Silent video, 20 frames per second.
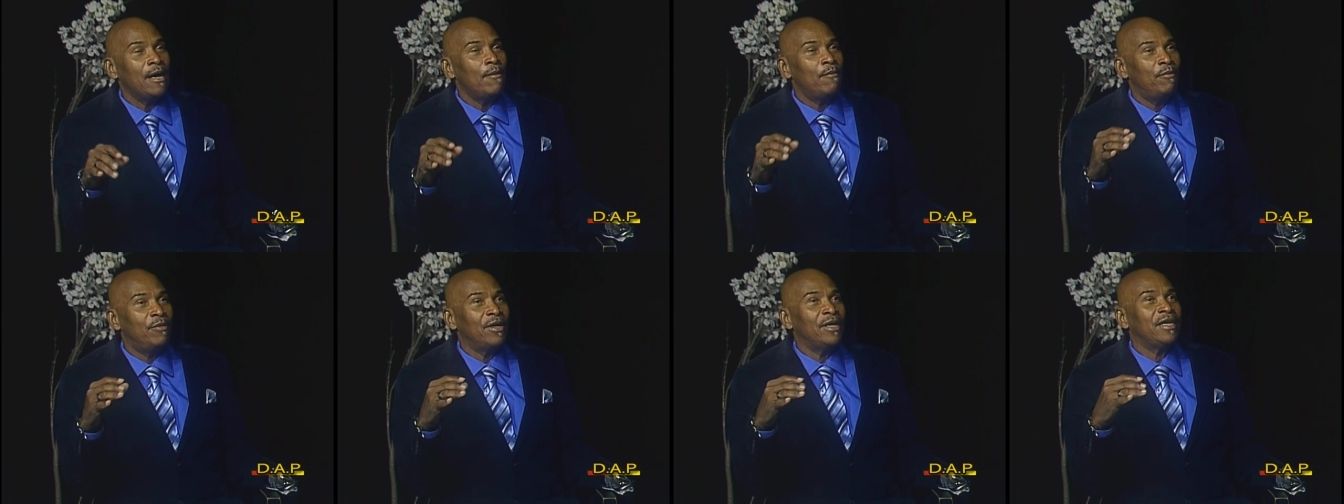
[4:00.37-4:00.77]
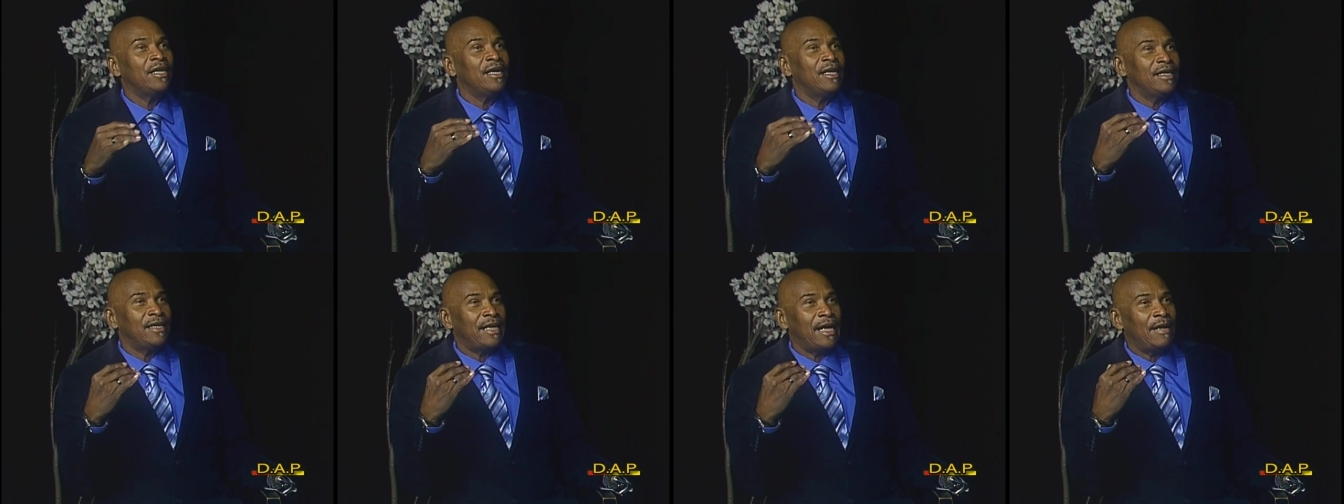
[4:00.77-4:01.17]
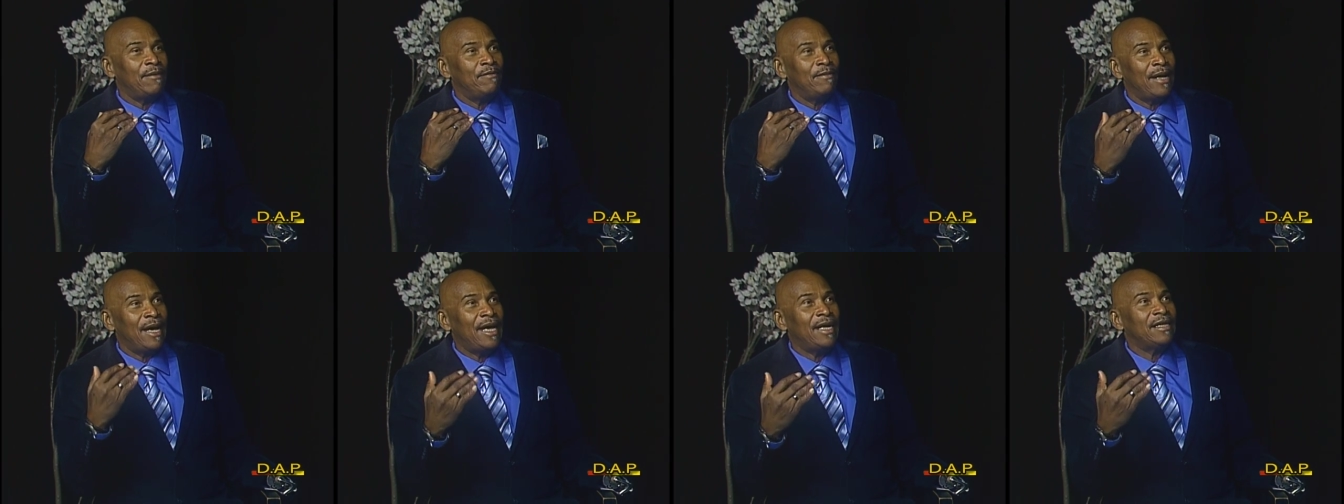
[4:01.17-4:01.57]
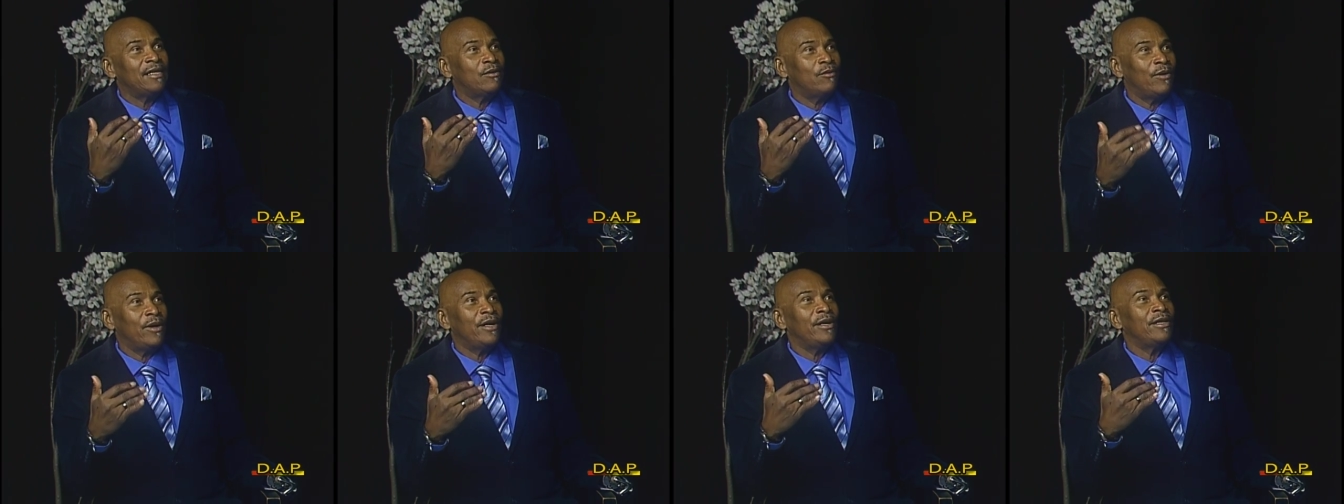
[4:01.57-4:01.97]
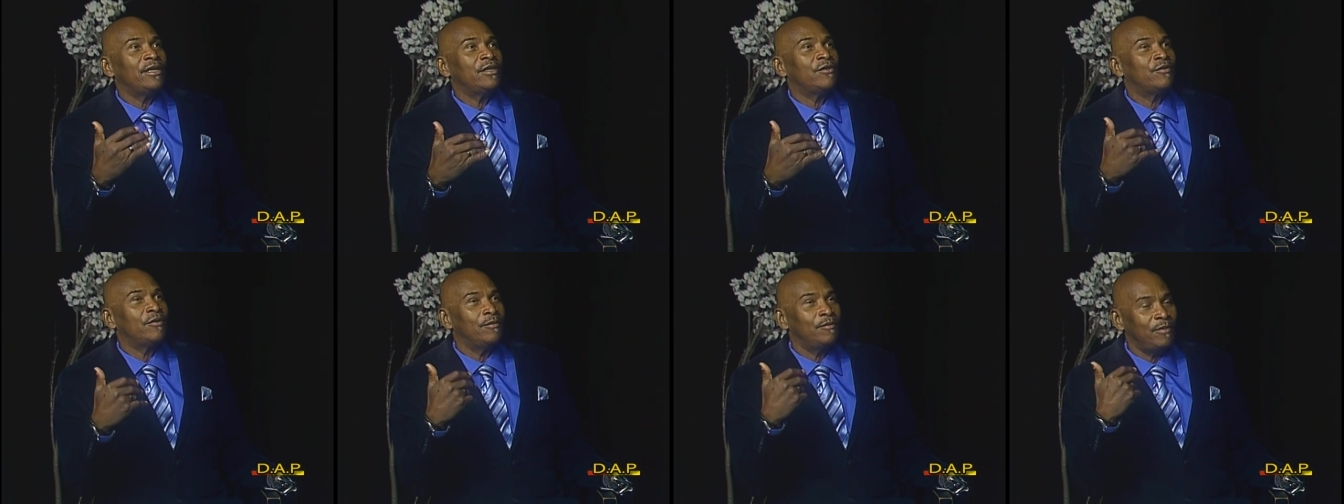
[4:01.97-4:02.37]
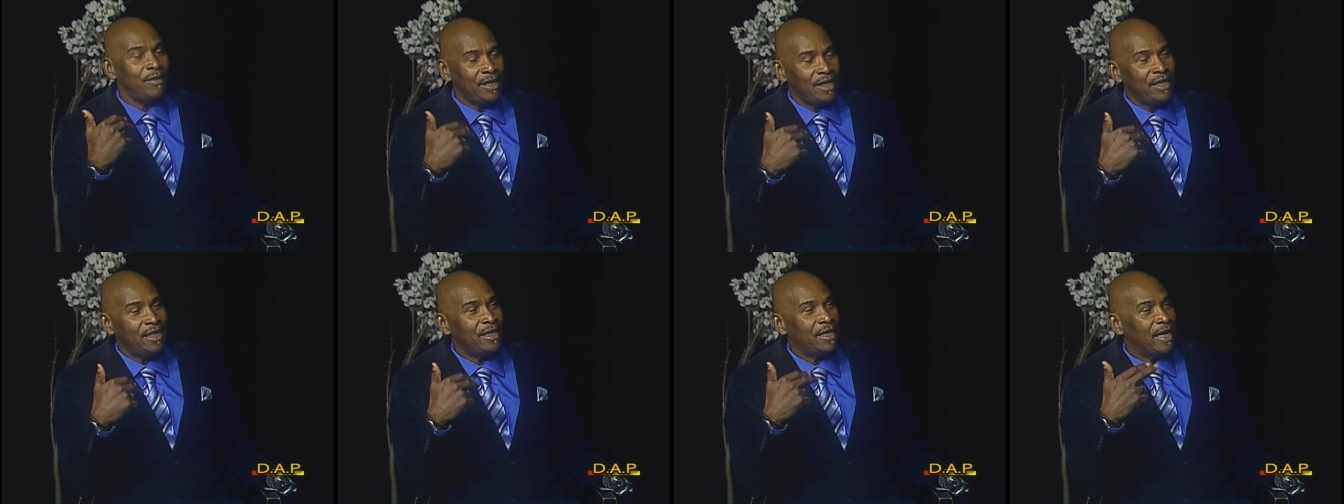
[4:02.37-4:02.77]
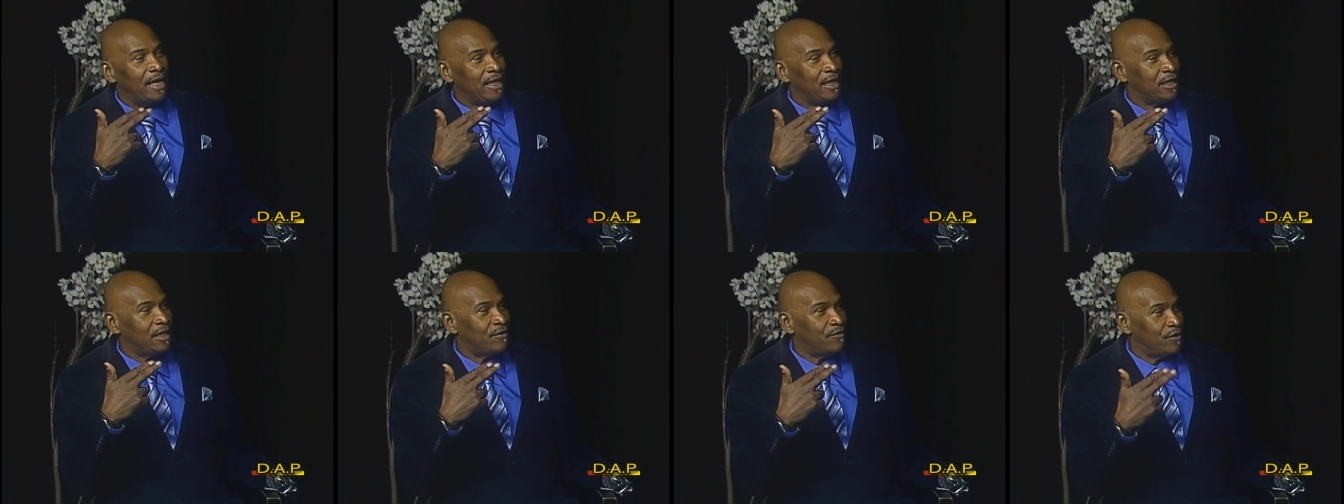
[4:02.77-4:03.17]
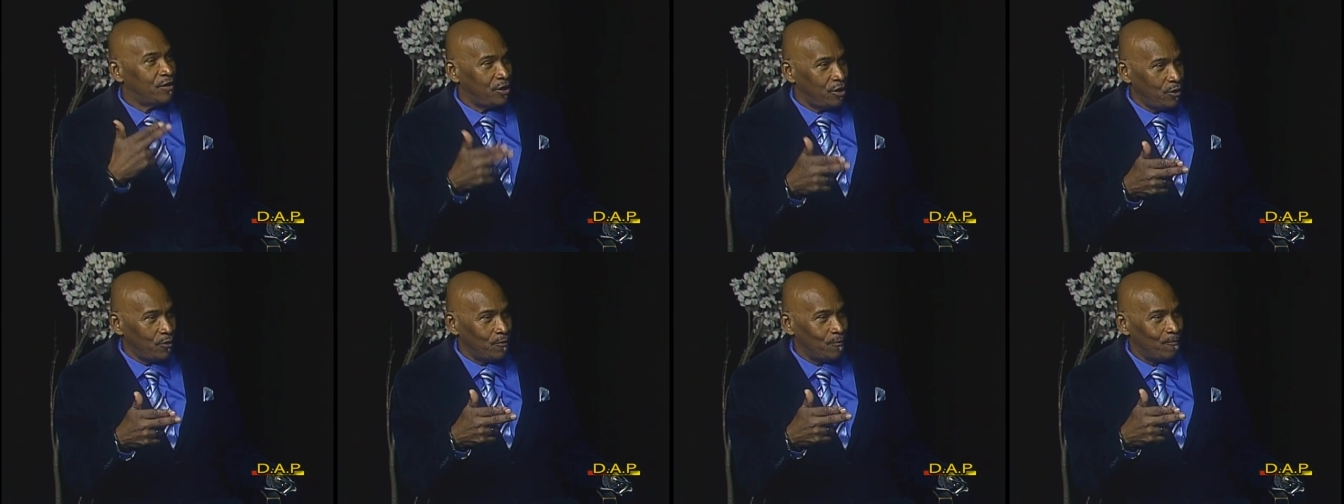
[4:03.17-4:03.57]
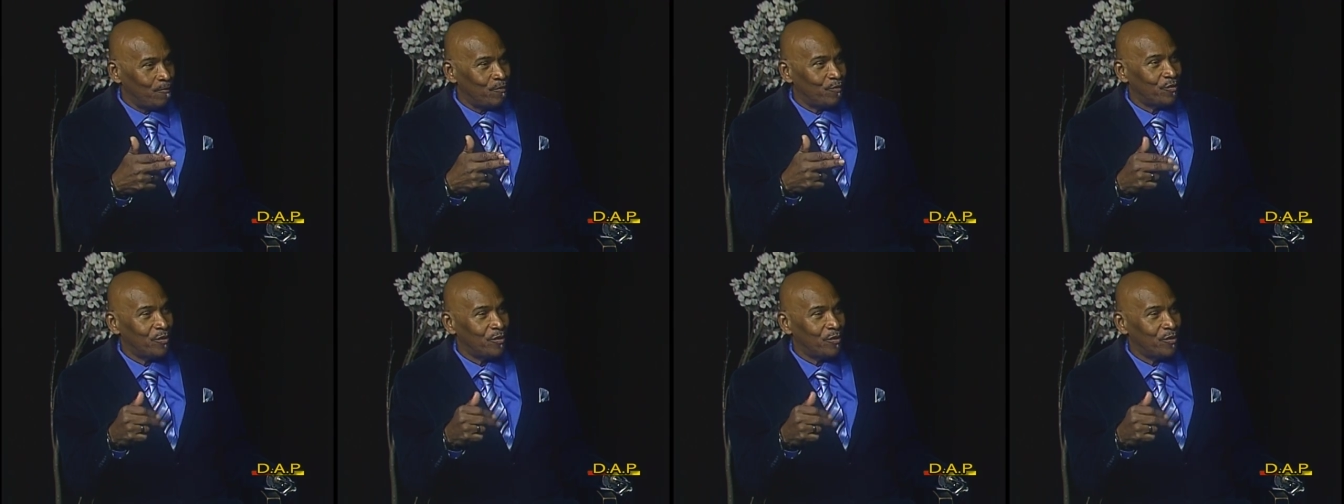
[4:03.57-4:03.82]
but that mask wearing is for me and it's for you.